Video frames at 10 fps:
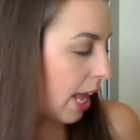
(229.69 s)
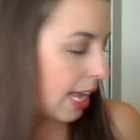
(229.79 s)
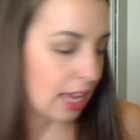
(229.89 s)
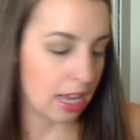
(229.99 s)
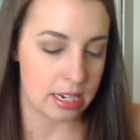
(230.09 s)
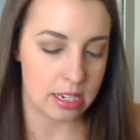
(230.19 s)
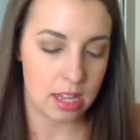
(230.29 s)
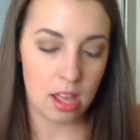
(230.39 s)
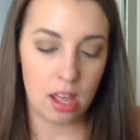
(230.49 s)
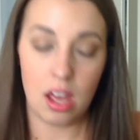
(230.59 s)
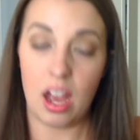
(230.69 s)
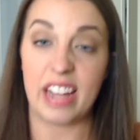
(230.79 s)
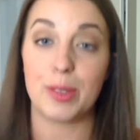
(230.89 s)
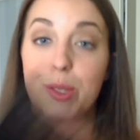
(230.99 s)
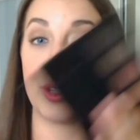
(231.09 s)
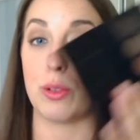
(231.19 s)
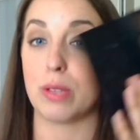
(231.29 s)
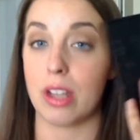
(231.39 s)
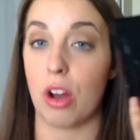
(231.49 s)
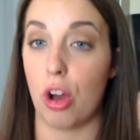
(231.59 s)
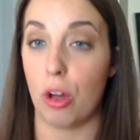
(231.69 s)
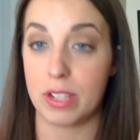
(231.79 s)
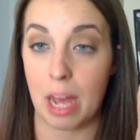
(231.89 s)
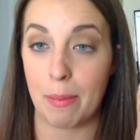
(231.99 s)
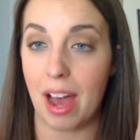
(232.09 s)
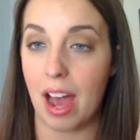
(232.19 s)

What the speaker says: and I used to use it all the time.